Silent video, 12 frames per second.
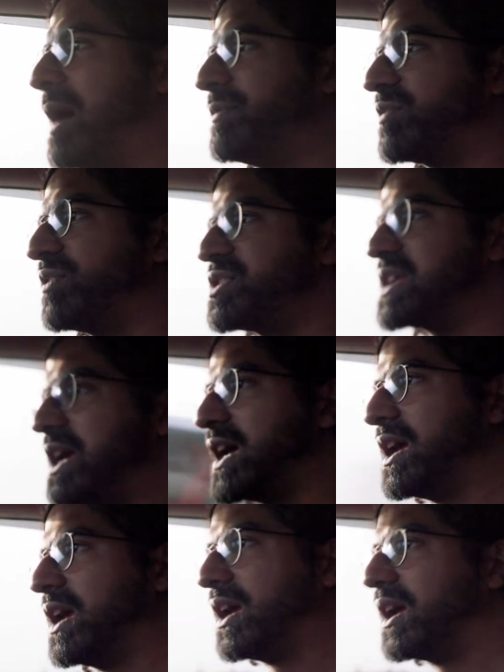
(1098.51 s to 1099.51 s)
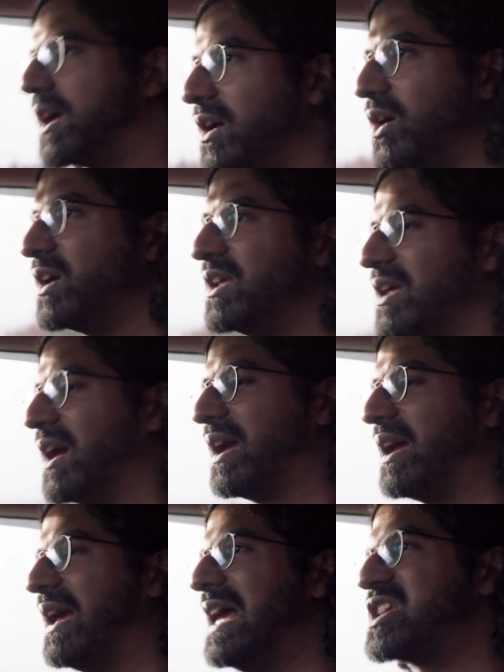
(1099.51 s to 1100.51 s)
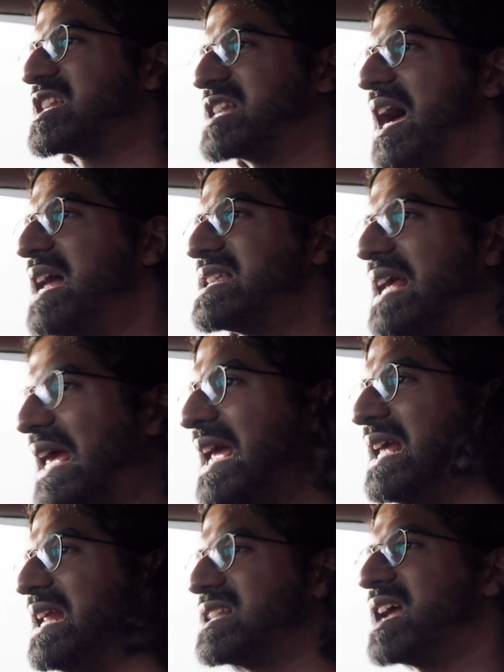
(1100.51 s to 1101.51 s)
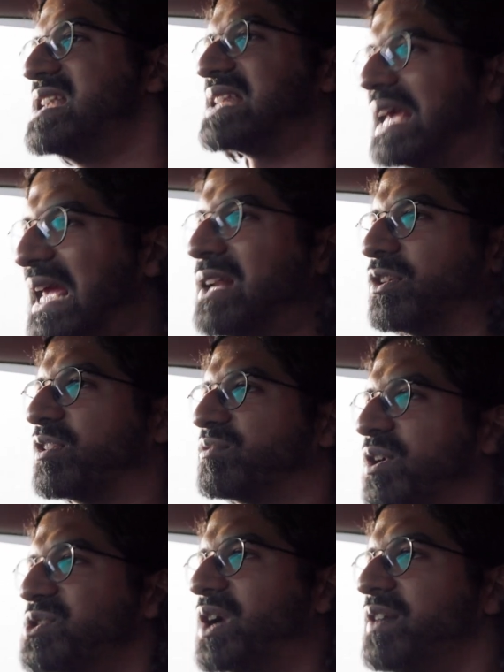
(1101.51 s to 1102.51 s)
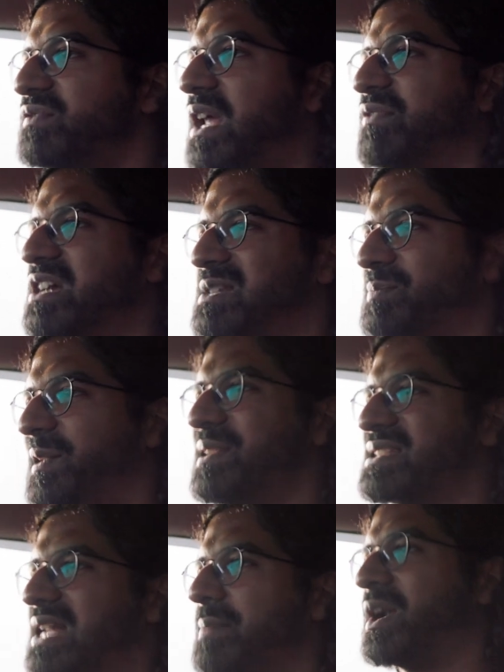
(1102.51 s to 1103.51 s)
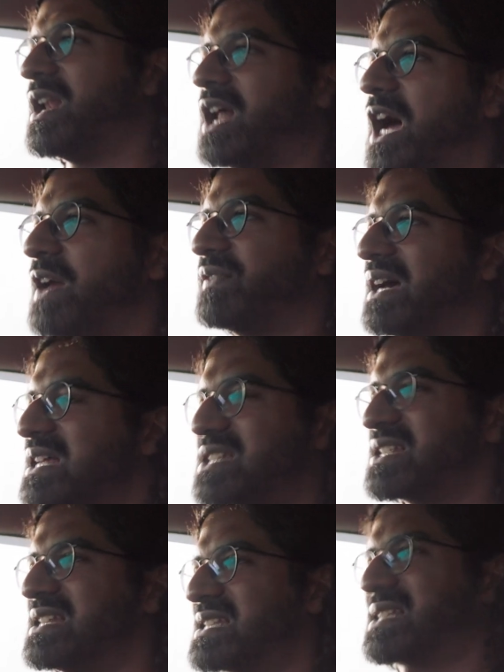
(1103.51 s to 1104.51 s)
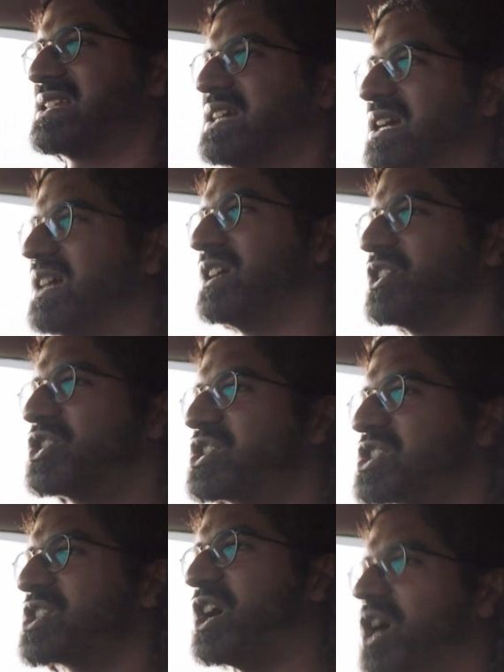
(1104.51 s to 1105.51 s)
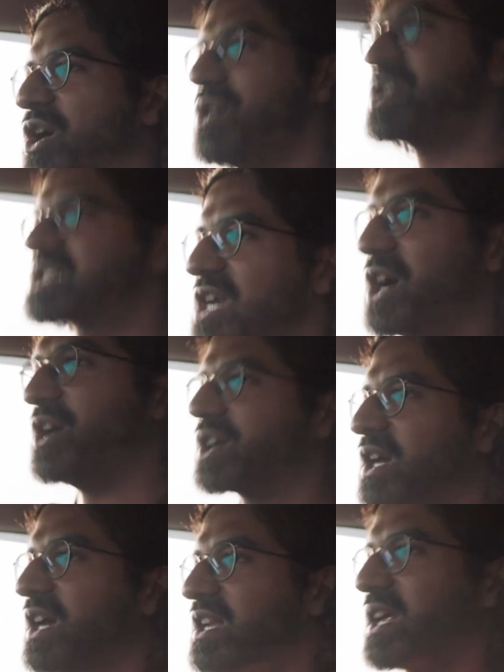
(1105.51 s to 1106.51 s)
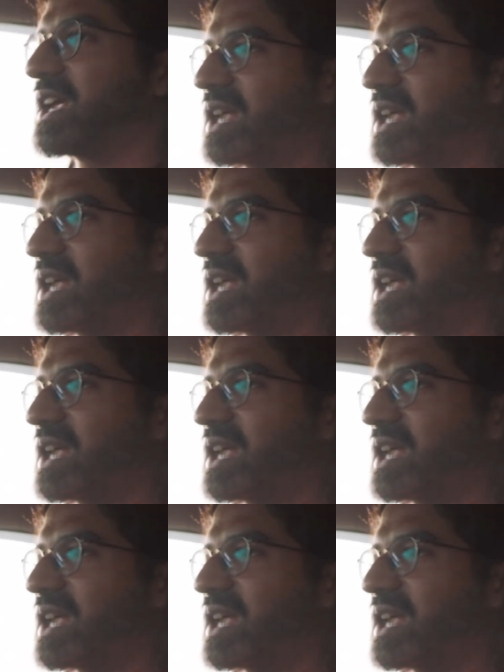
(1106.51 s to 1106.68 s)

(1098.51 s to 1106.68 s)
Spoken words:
wham the throttle here. It just turns in on the throttle. I've never experienced that in my life. That is just so good.